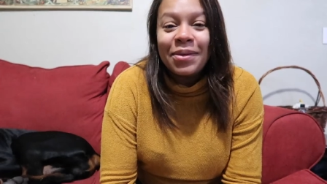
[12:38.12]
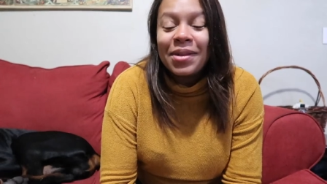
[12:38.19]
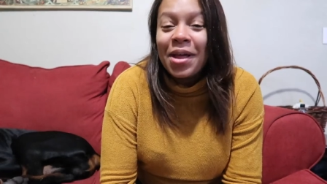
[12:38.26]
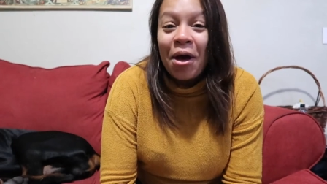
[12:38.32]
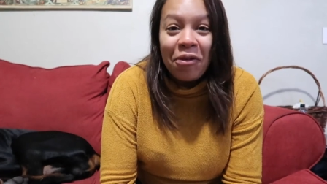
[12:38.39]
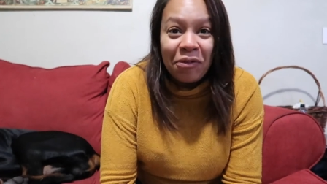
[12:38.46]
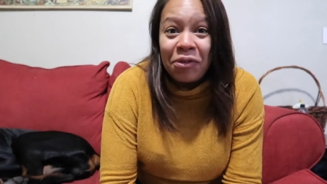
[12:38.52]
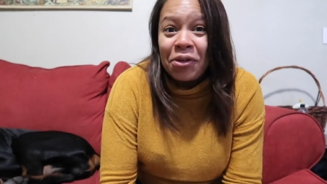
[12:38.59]

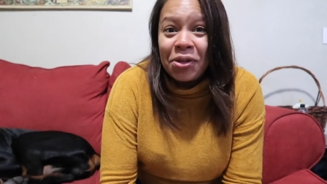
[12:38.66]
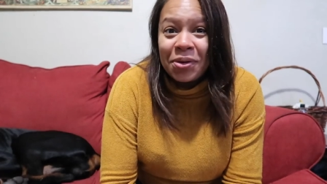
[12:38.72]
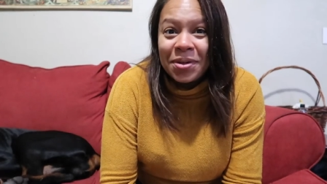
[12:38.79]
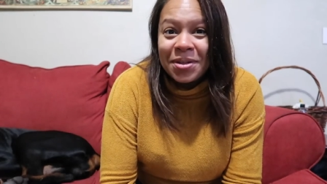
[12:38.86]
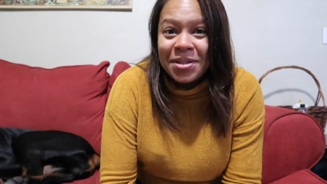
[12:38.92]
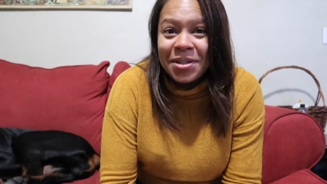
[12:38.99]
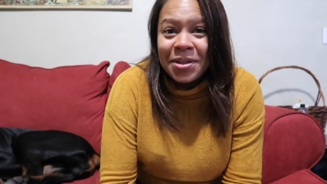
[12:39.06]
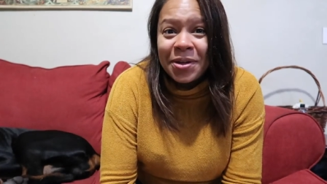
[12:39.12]
Without further
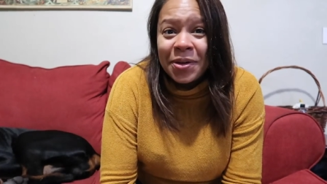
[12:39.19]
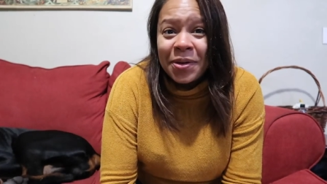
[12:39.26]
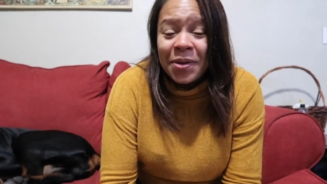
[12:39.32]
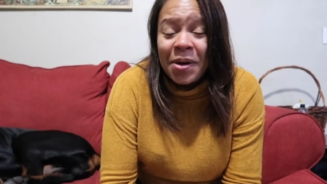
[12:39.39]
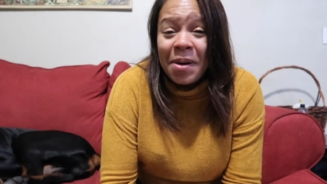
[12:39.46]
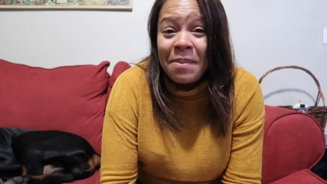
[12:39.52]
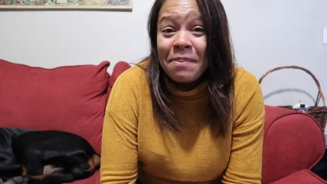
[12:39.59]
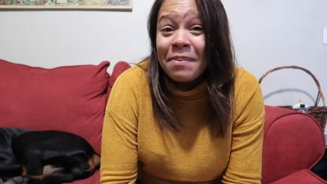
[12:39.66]

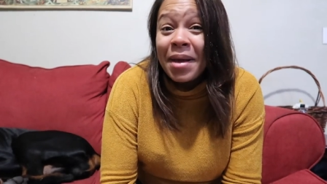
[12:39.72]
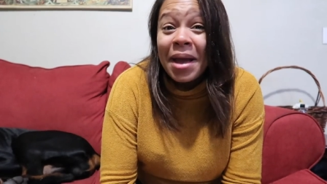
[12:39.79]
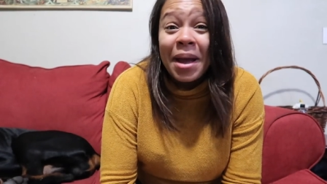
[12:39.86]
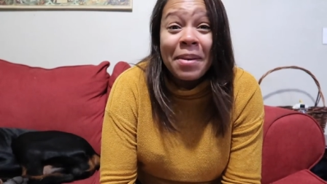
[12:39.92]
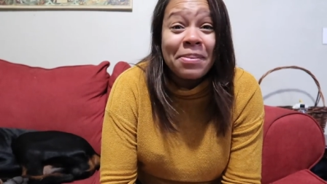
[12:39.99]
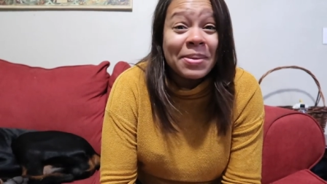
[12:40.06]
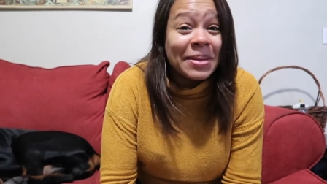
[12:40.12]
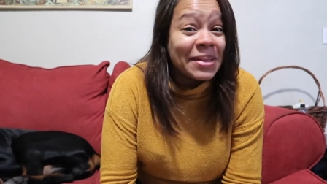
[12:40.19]
ado,
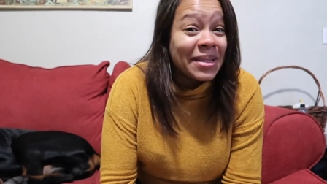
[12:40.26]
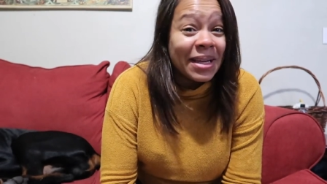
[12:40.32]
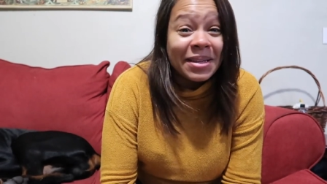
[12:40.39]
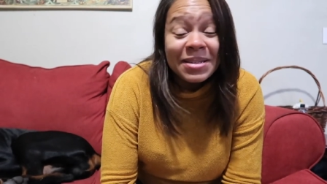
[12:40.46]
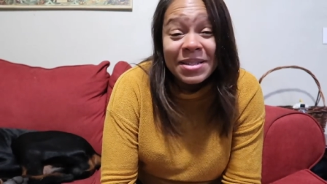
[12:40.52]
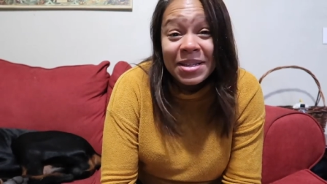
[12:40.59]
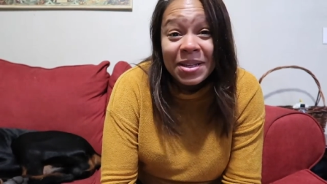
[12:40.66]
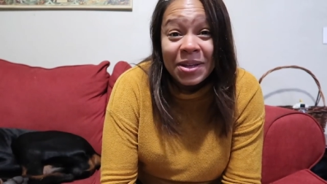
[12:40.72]
may I
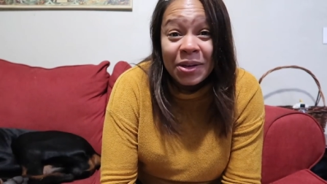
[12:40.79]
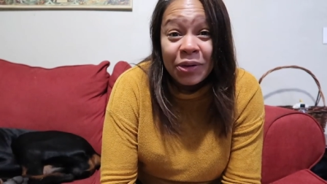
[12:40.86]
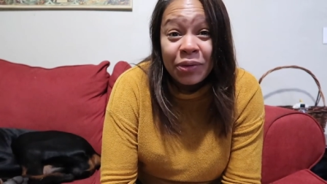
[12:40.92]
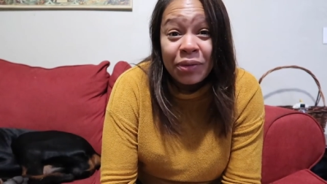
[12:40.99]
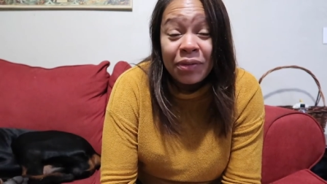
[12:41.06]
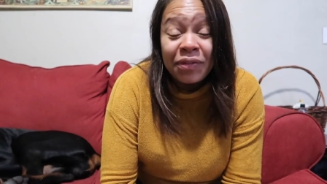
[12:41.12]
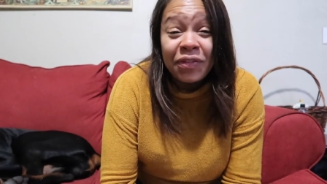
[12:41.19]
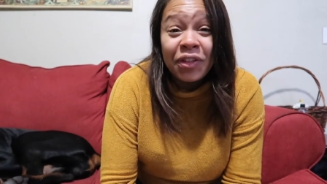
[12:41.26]
present to
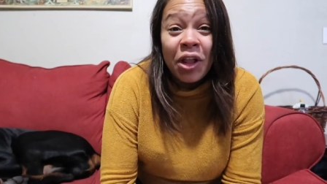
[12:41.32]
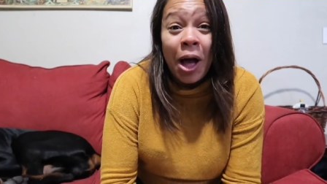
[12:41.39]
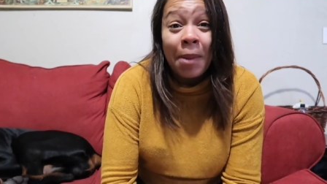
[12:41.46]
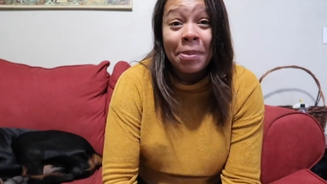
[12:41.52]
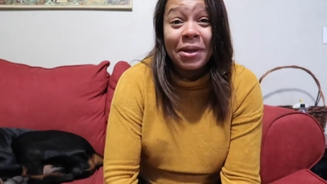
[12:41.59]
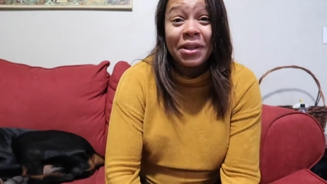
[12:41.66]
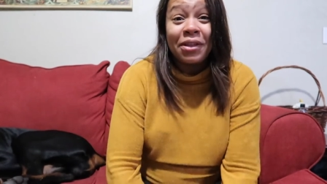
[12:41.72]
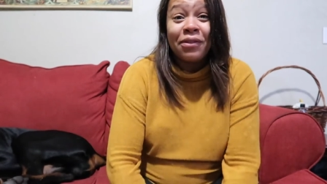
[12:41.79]
you
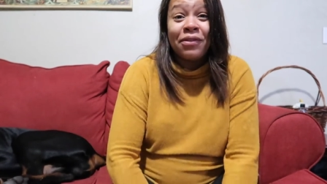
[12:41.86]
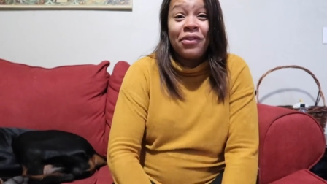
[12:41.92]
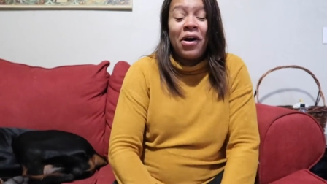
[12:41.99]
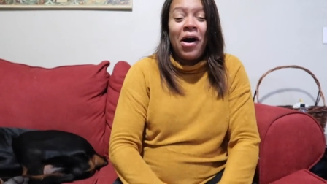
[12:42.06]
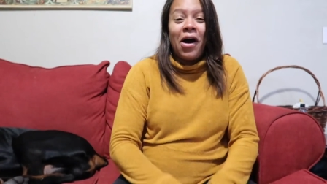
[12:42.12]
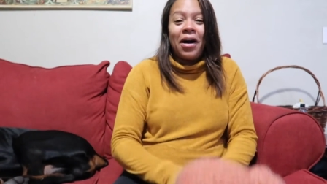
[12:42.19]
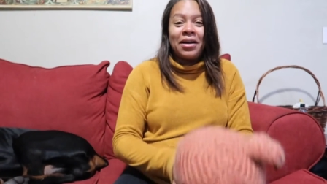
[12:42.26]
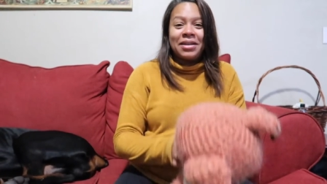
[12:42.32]
Floppy the
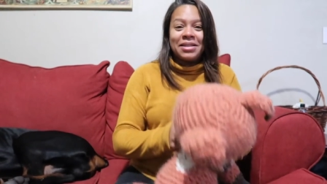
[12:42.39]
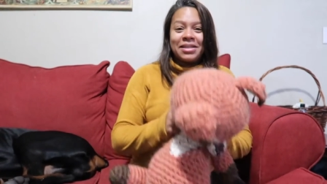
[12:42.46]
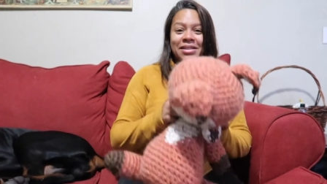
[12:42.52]
Fox.